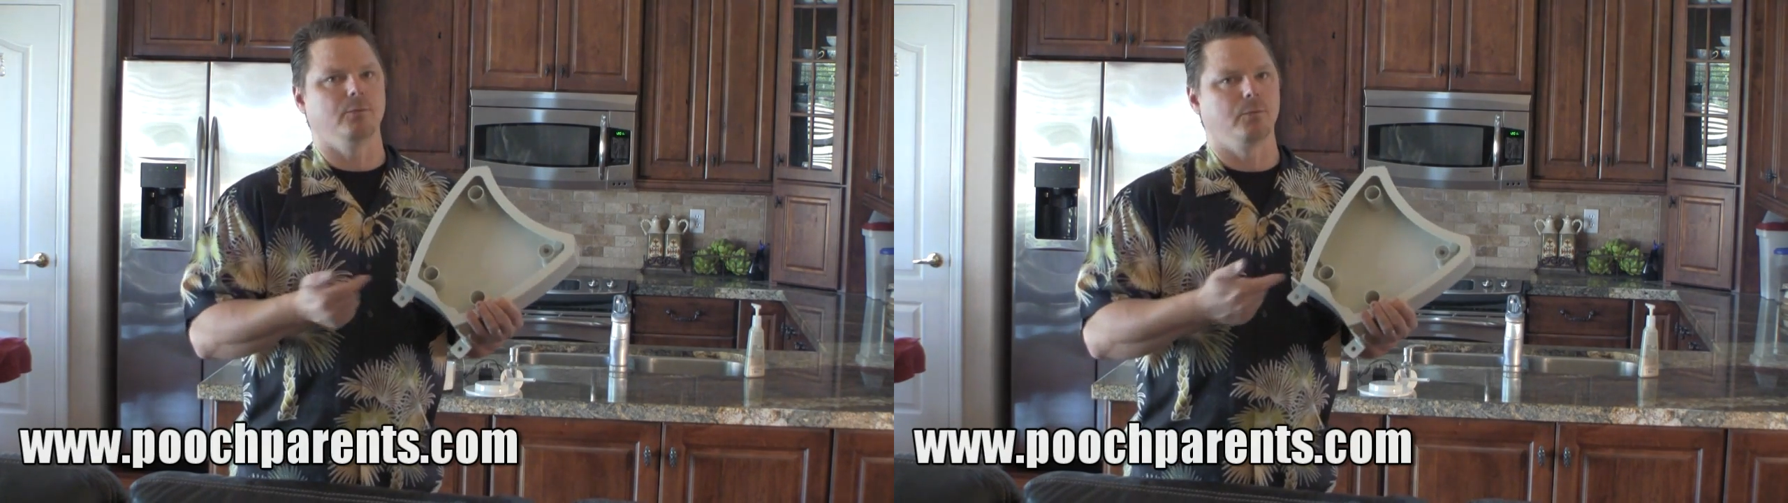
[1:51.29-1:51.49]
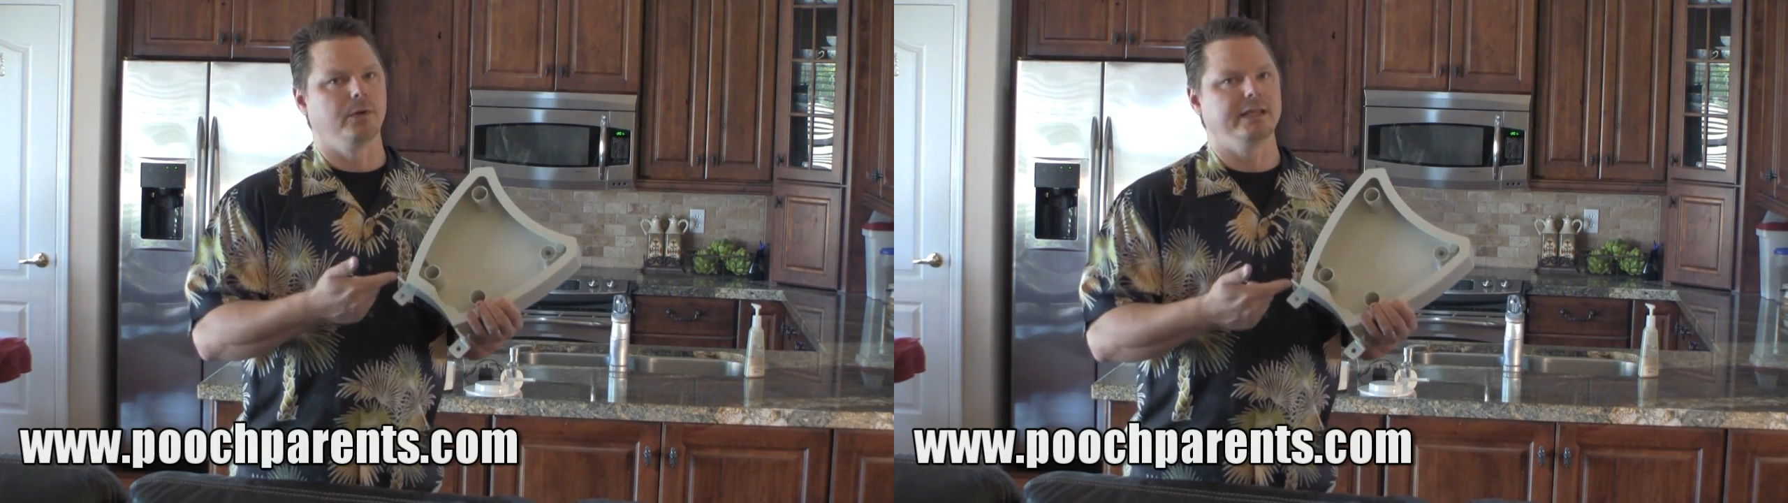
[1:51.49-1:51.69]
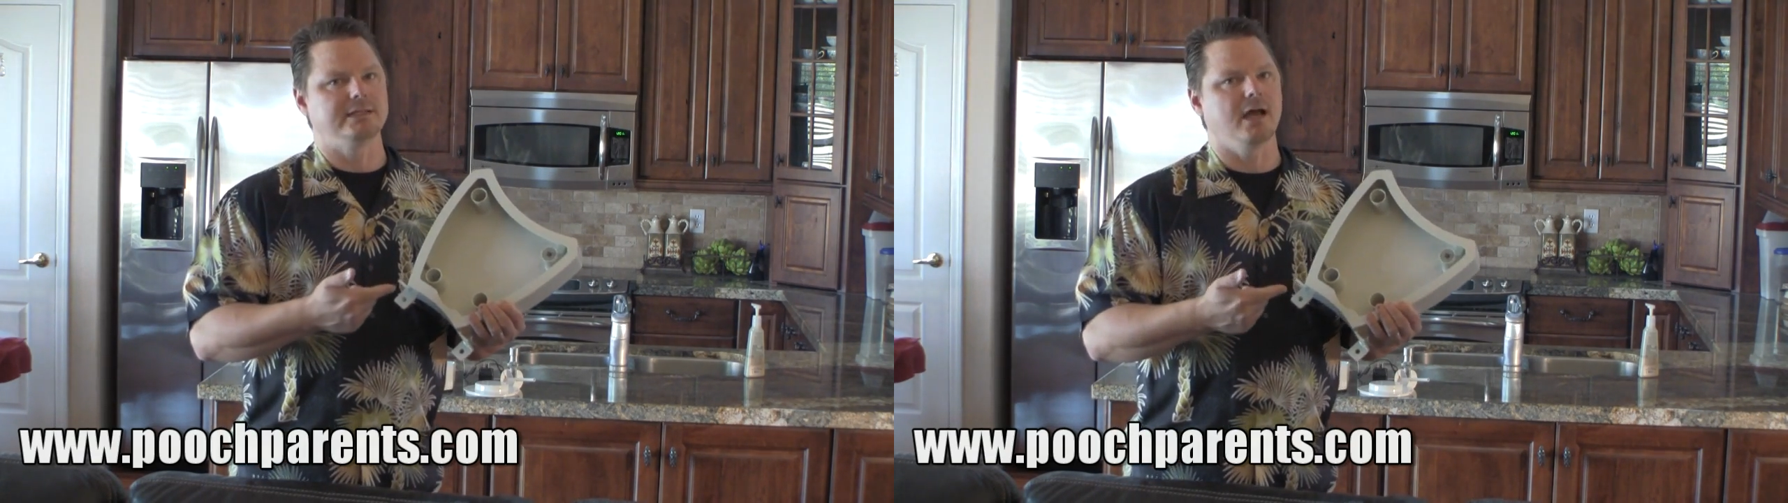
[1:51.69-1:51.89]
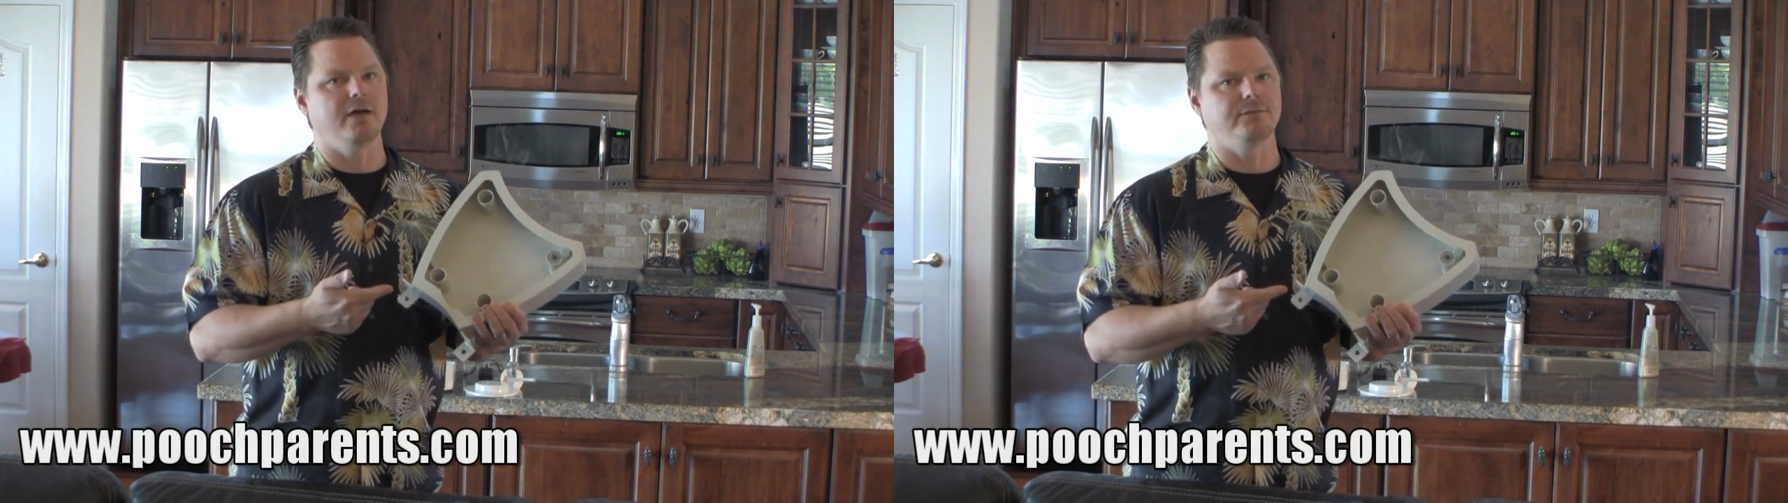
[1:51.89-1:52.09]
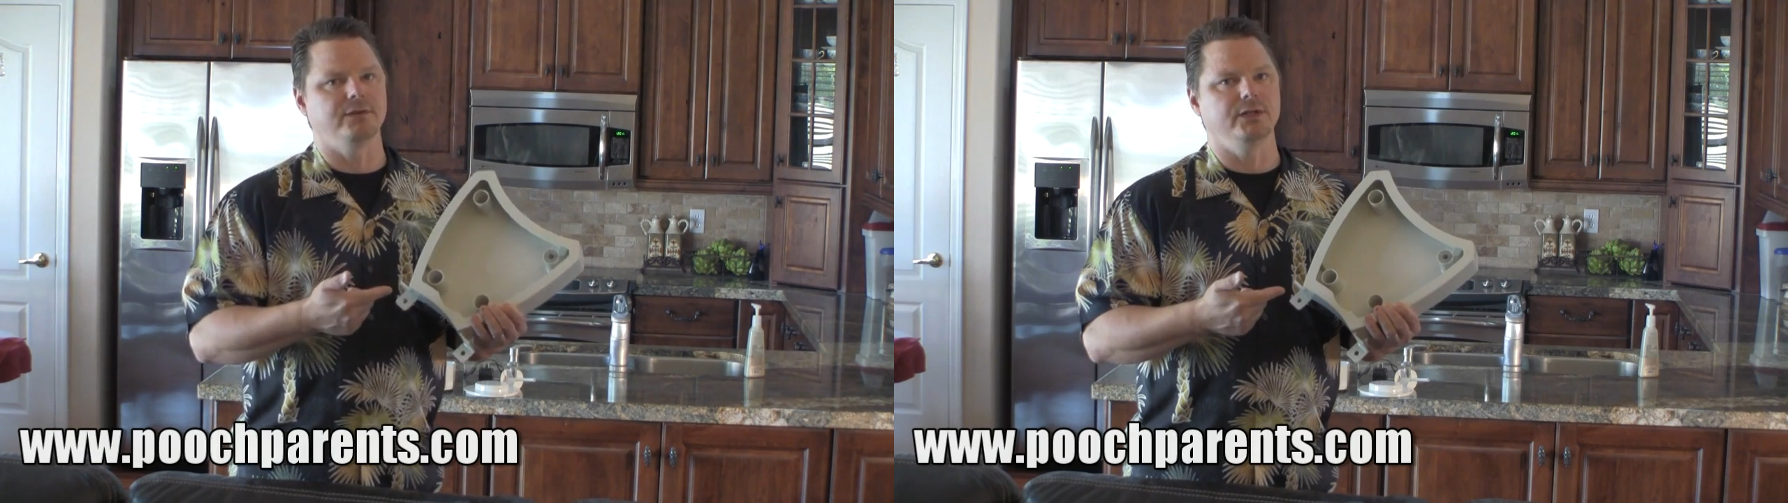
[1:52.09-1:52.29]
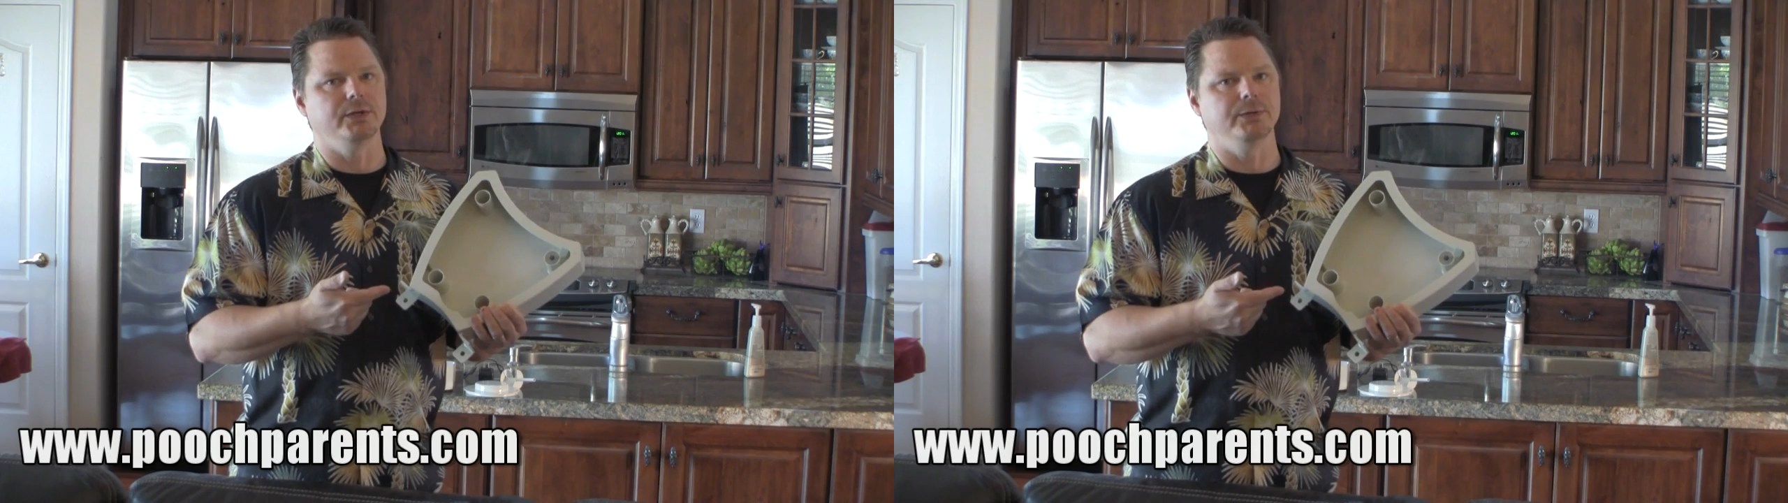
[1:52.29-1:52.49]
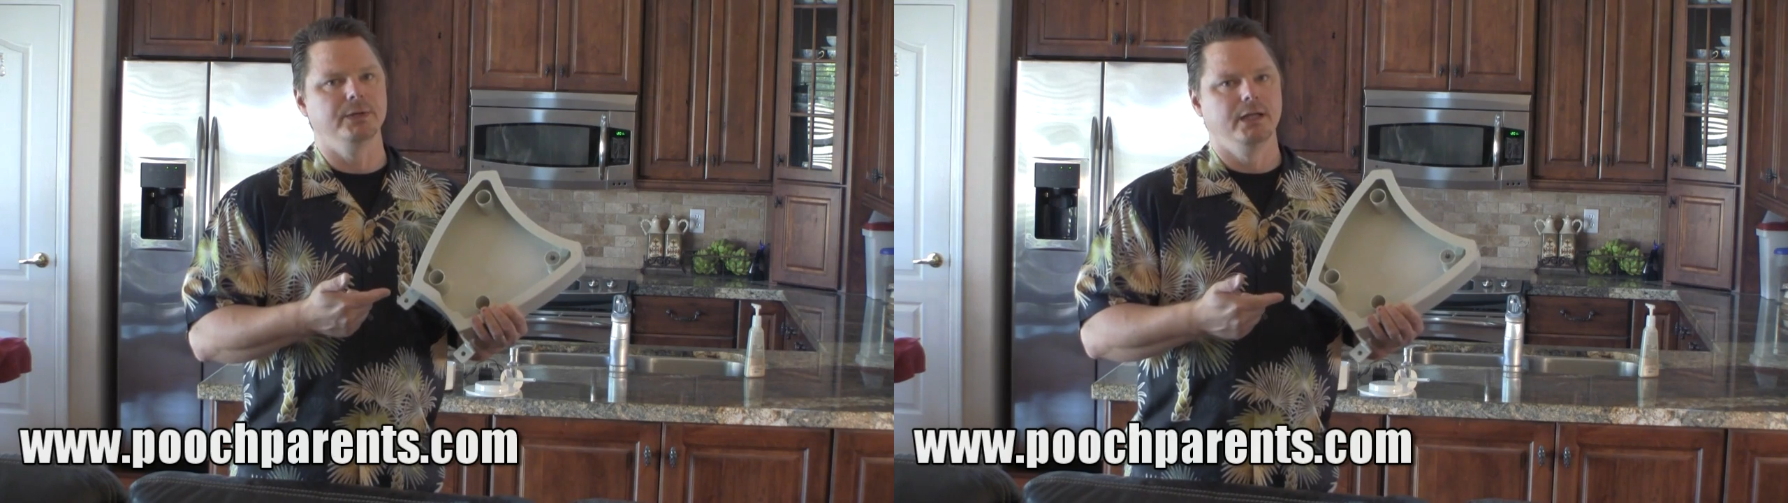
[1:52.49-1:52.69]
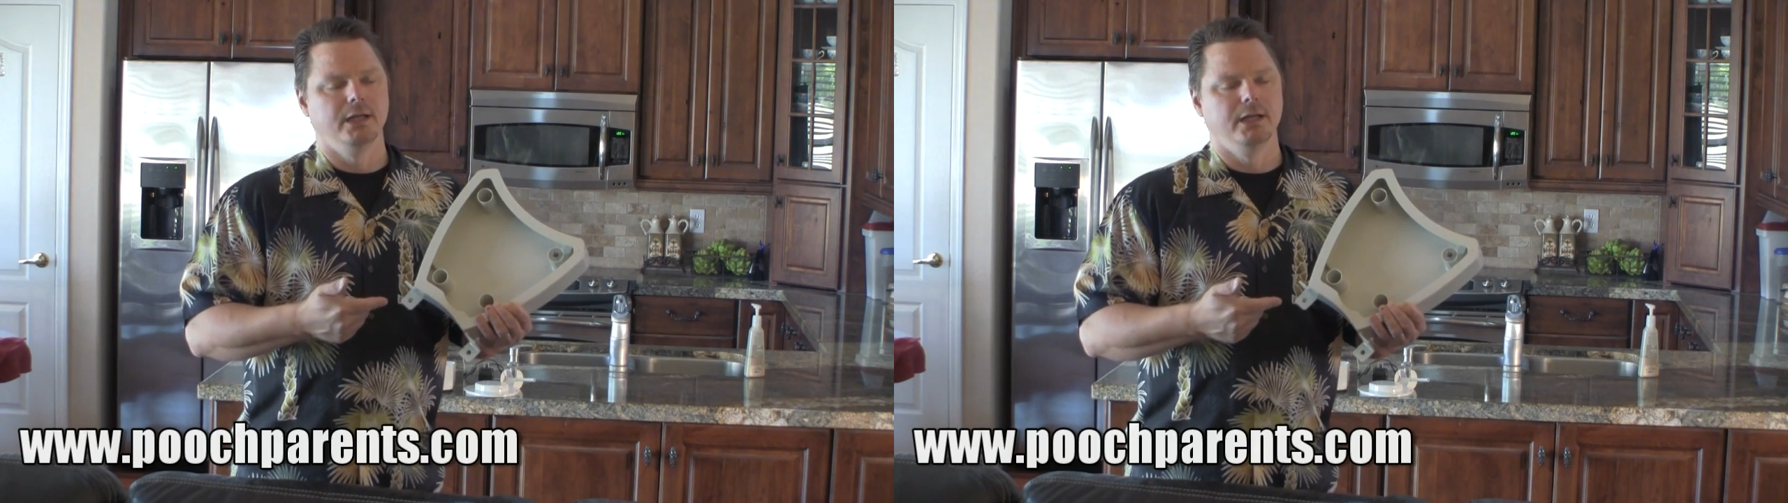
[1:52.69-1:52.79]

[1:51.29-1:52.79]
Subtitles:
really tough to do,